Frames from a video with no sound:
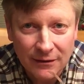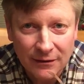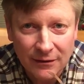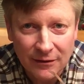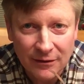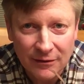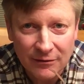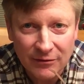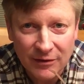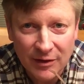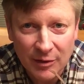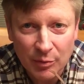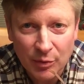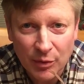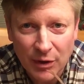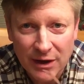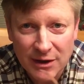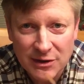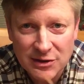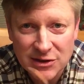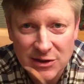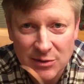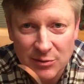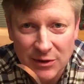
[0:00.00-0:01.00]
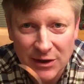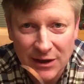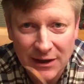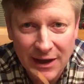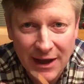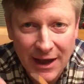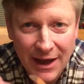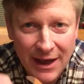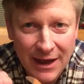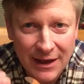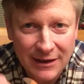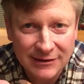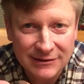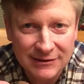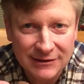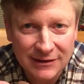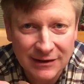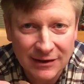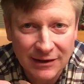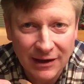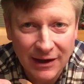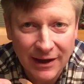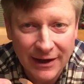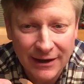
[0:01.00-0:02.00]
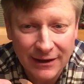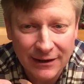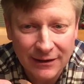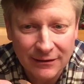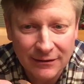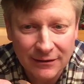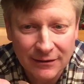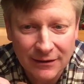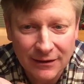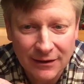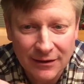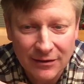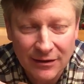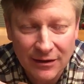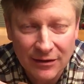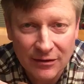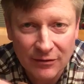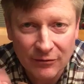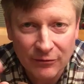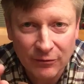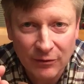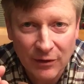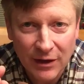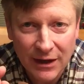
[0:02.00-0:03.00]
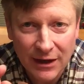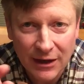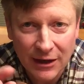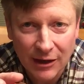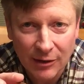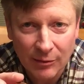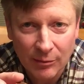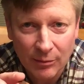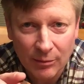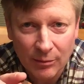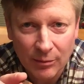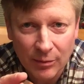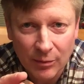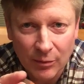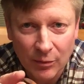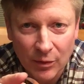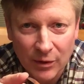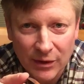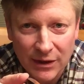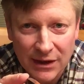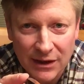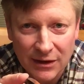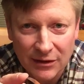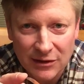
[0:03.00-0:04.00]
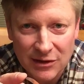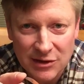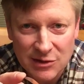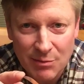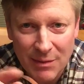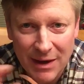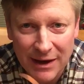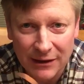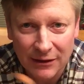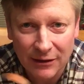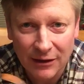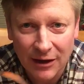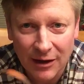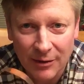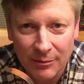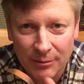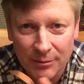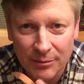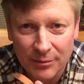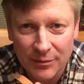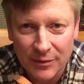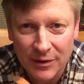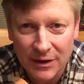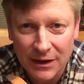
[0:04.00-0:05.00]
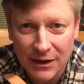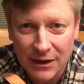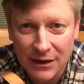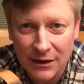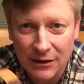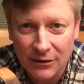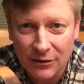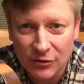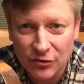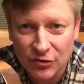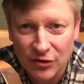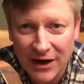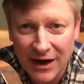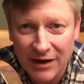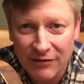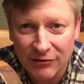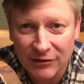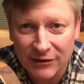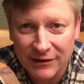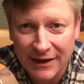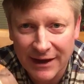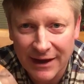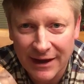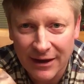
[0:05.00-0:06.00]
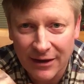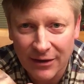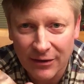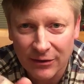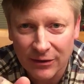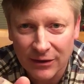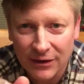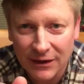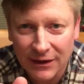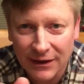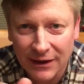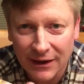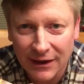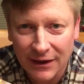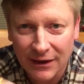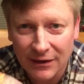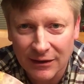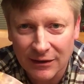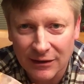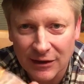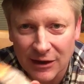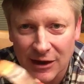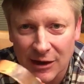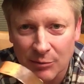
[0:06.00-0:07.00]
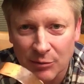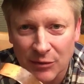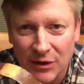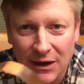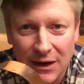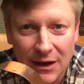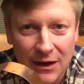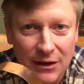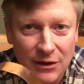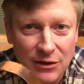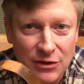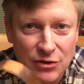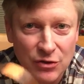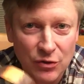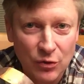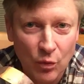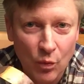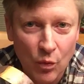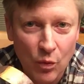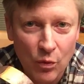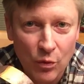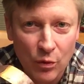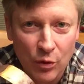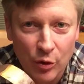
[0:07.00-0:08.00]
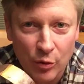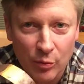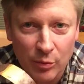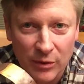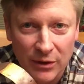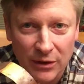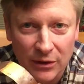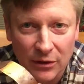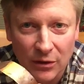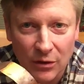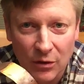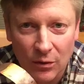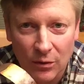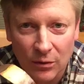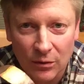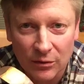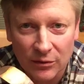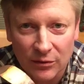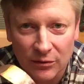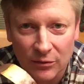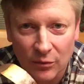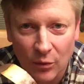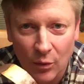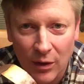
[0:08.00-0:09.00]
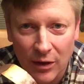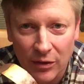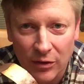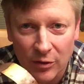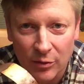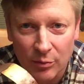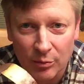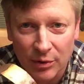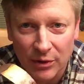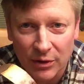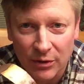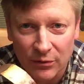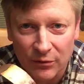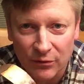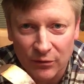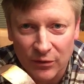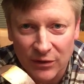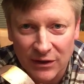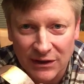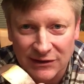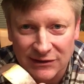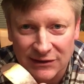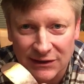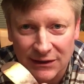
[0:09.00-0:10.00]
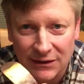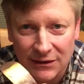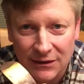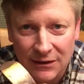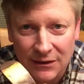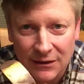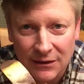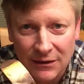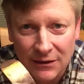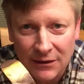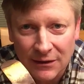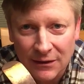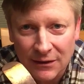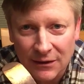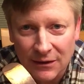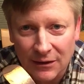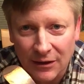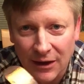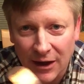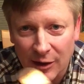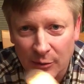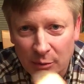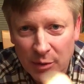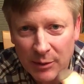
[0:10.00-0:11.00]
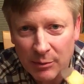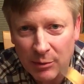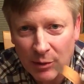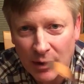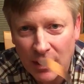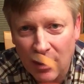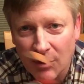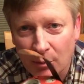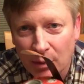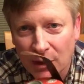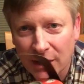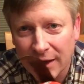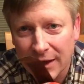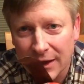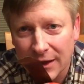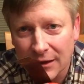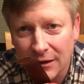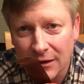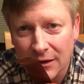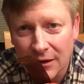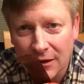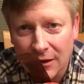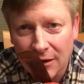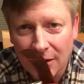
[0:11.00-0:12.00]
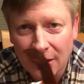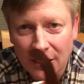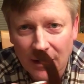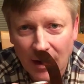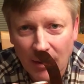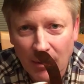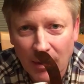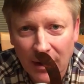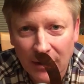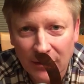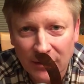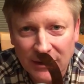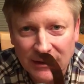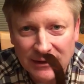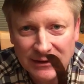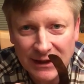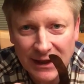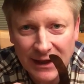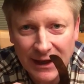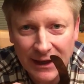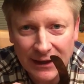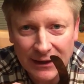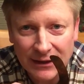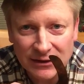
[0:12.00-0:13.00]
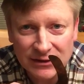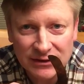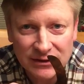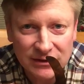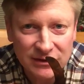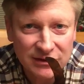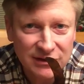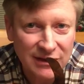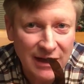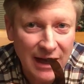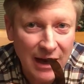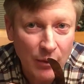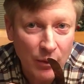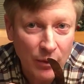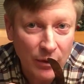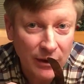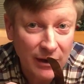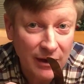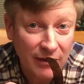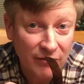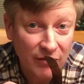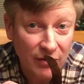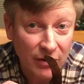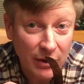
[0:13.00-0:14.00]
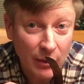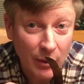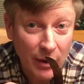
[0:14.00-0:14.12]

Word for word: uh, vaporize some of the gas, light it, and then the flame will heat this metal up. The heat will travel down and keep the canister warm in cold weather below freezing. A lot of people complain about these canisters not working very